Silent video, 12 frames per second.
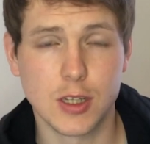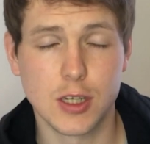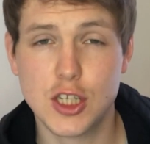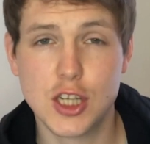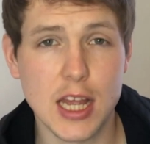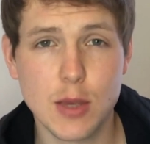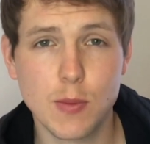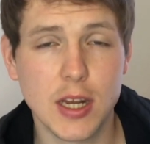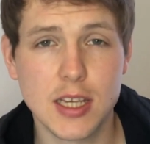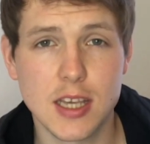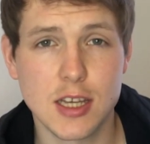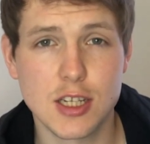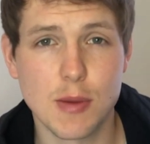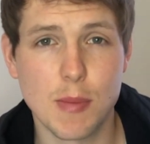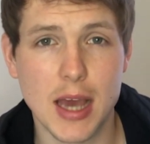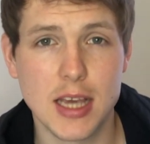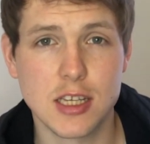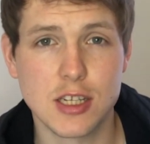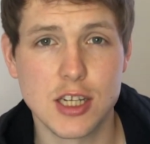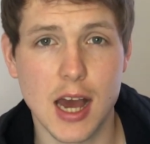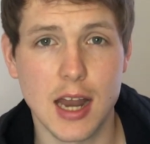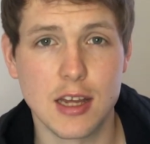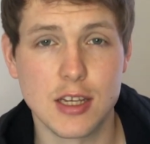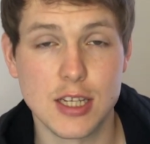Genuinely such an amazing
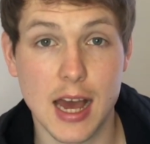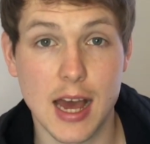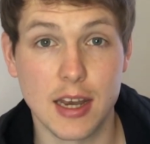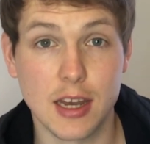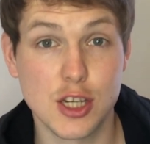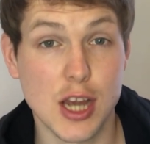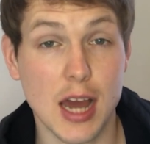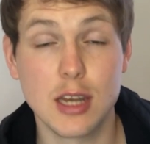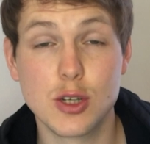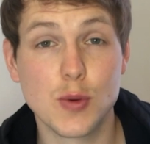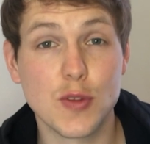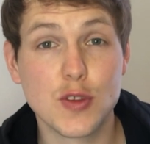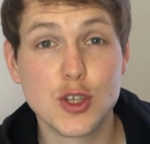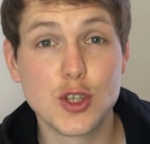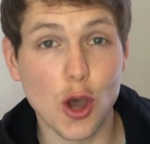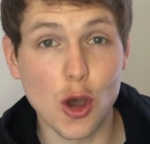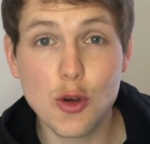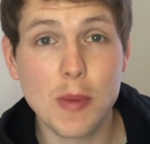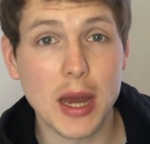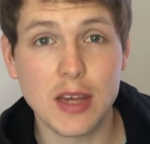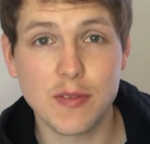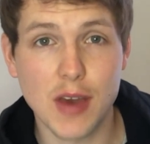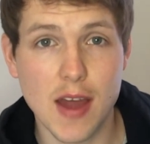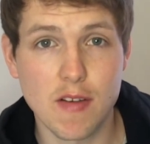challenge, and a challenge with so many
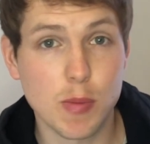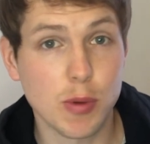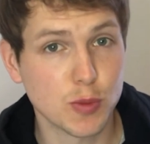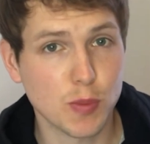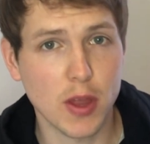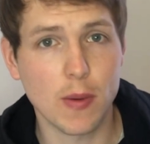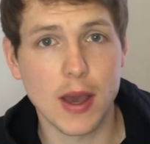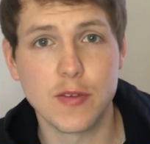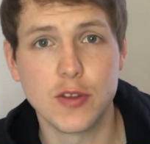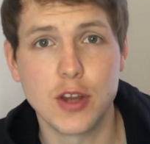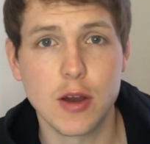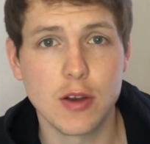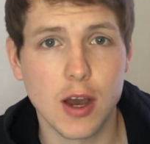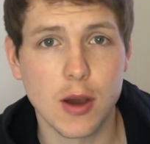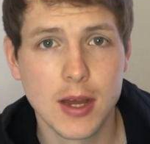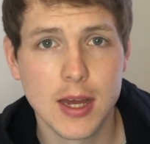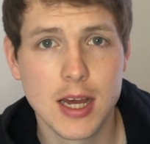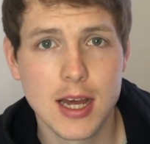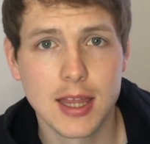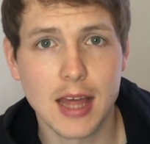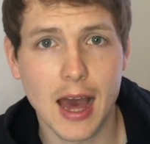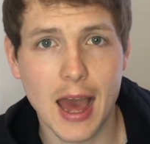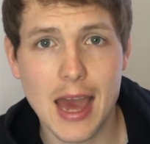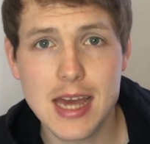variables. By the way, if you don't know,
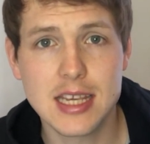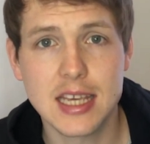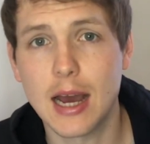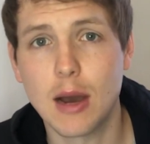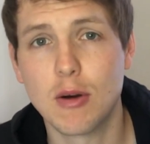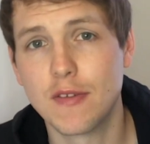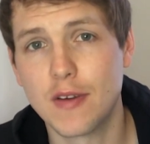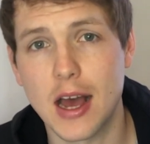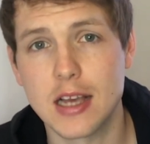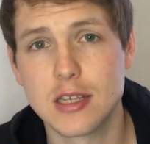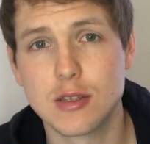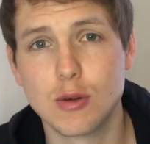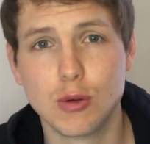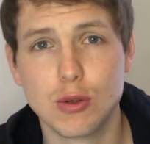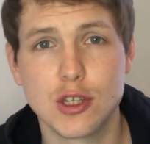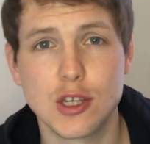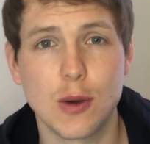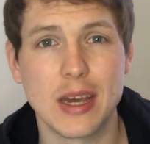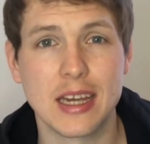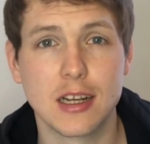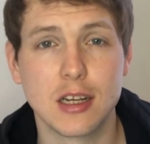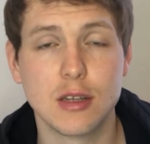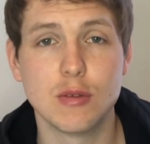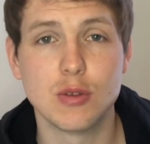that 18-hour fast also
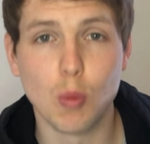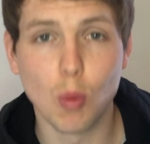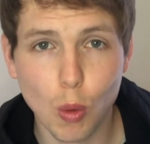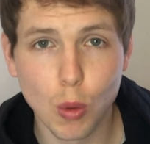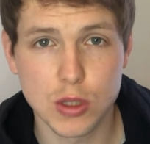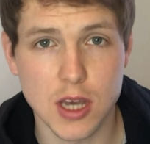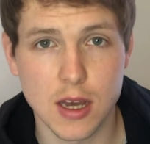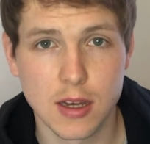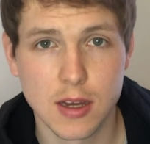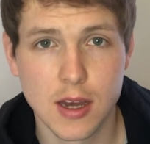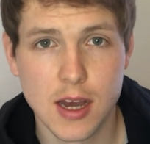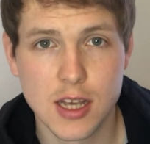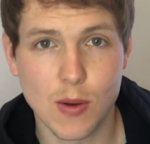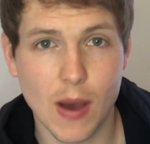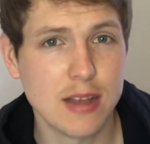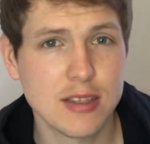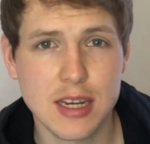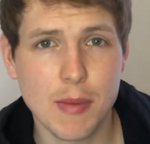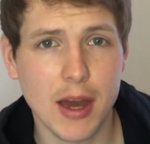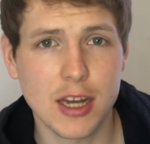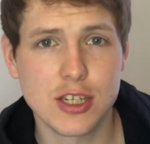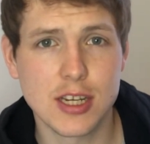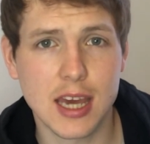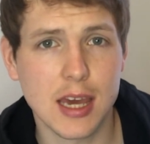includes water. So how did he
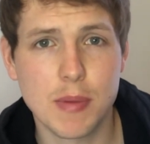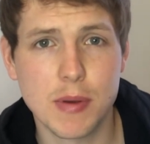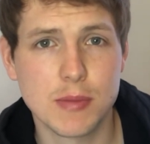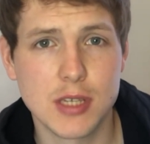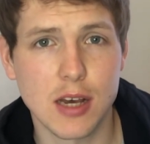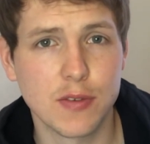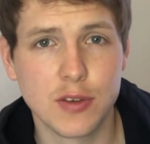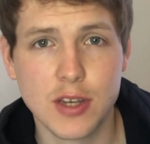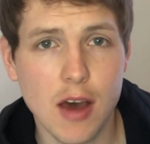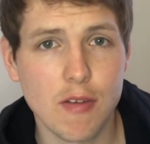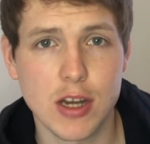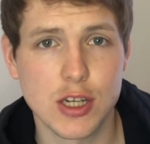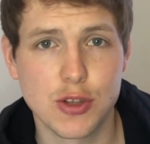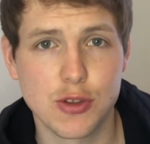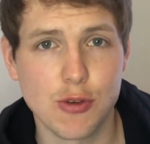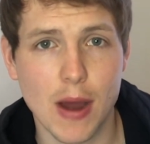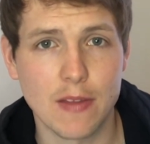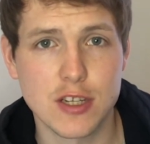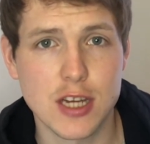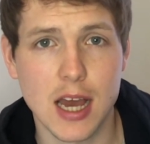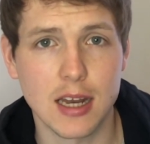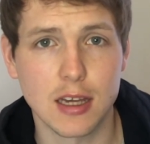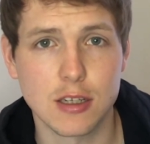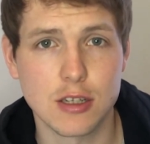manage to keep himself nourished throughout the
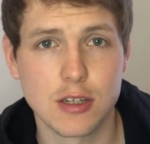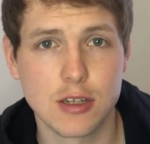challenge?